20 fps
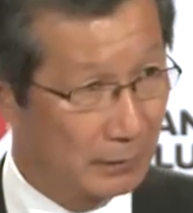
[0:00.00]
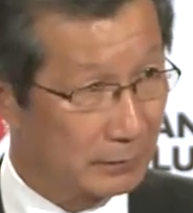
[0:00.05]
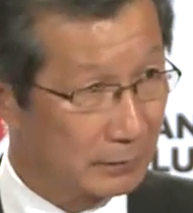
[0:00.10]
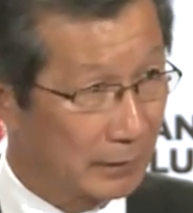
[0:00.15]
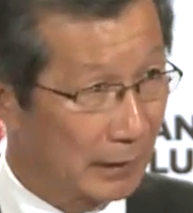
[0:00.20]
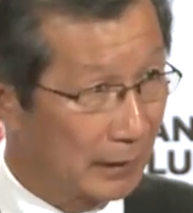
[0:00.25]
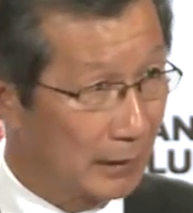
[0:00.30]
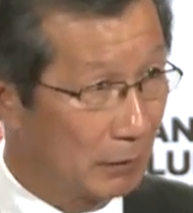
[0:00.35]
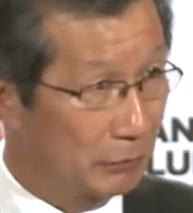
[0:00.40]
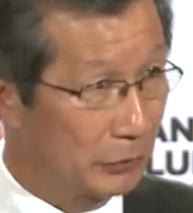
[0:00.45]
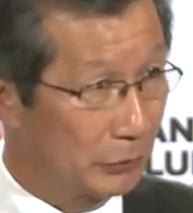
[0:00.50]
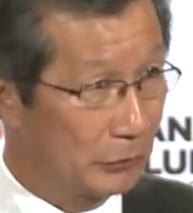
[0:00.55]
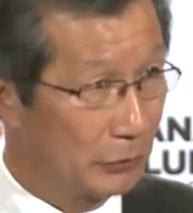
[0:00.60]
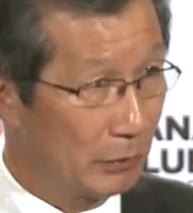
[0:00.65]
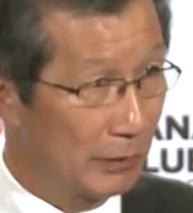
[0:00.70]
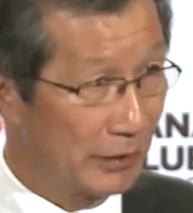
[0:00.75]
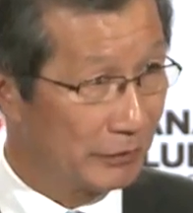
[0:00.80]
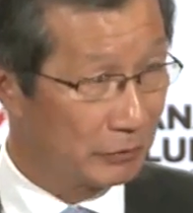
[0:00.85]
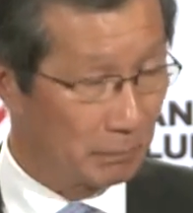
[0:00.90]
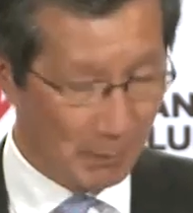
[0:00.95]
Take out the
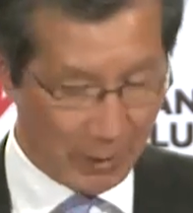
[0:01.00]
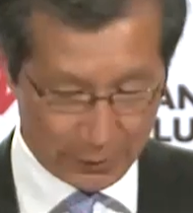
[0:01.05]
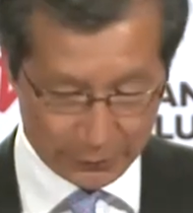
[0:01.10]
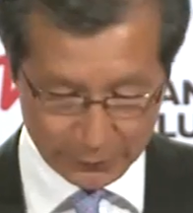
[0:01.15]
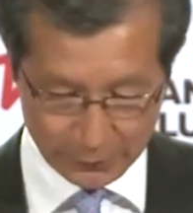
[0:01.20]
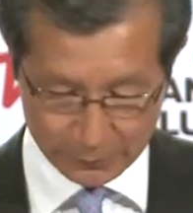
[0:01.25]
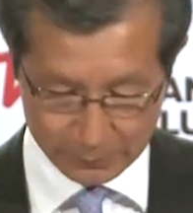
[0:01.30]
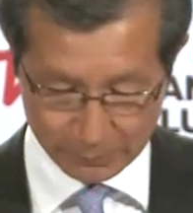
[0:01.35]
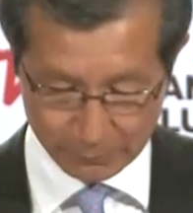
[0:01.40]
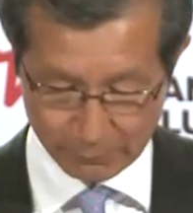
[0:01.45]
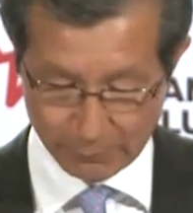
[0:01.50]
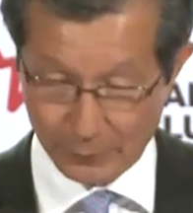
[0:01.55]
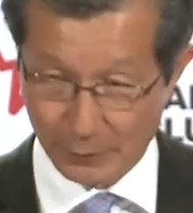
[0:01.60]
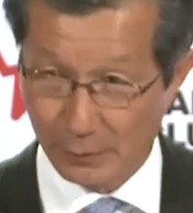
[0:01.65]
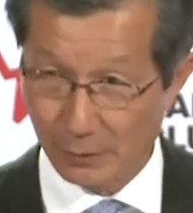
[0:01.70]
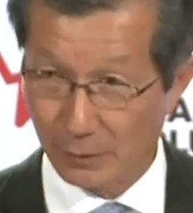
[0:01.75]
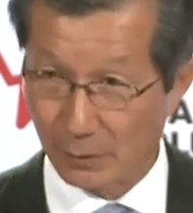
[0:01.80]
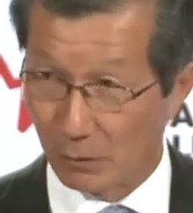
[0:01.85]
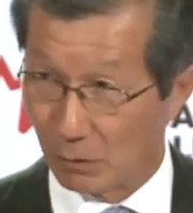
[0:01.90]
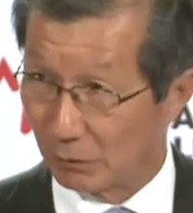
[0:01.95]
US market,
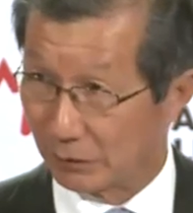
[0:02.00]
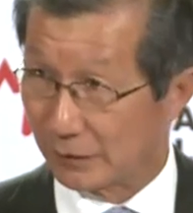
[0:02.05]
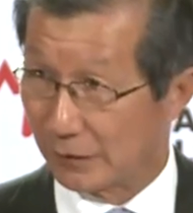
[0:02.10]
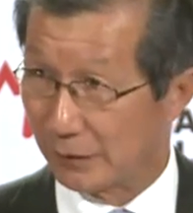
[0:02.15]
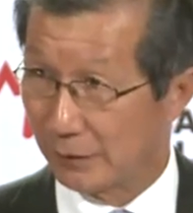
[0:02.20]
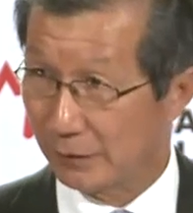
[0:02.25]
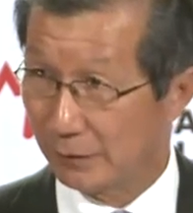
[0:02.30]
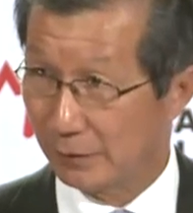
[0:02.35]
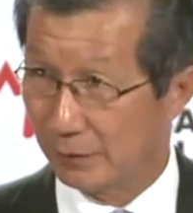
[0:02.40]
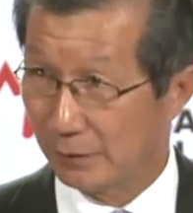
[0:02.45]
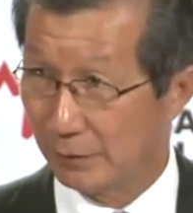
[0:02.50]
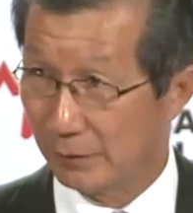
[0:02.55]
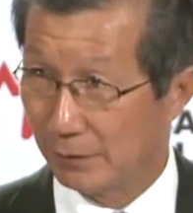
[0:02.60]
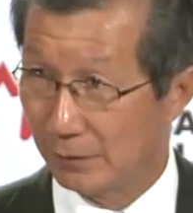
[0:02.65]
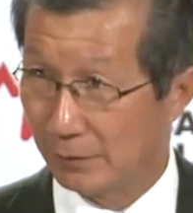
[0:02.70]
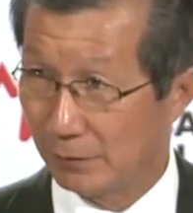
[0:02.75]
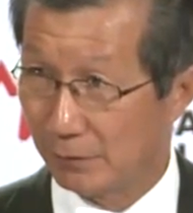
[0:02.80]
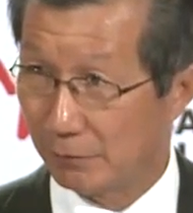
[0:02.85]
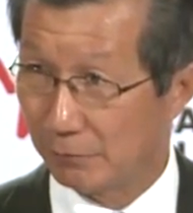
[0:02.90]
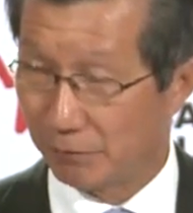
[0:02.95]
only
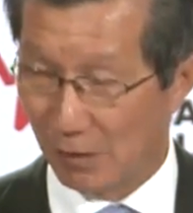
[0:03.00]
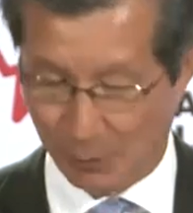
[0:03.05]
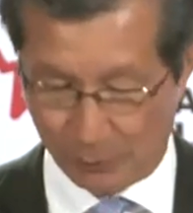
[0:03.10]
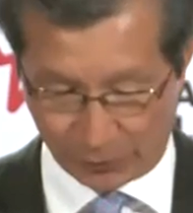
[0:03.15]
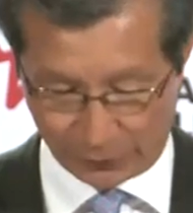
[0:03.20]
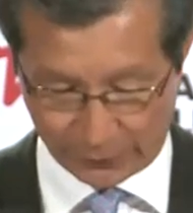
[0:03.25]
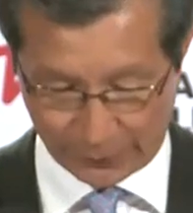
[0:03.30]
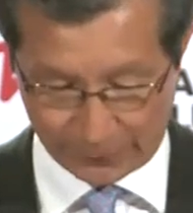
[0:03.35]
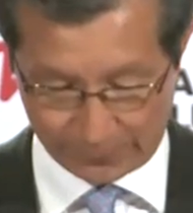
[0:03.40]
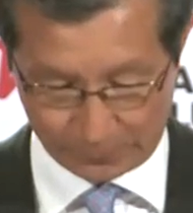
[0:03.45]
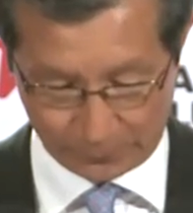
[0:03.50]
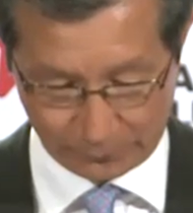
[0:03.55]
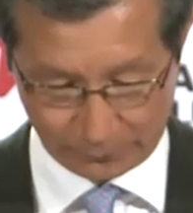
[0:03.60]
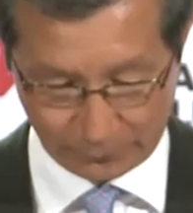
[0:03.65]
5%.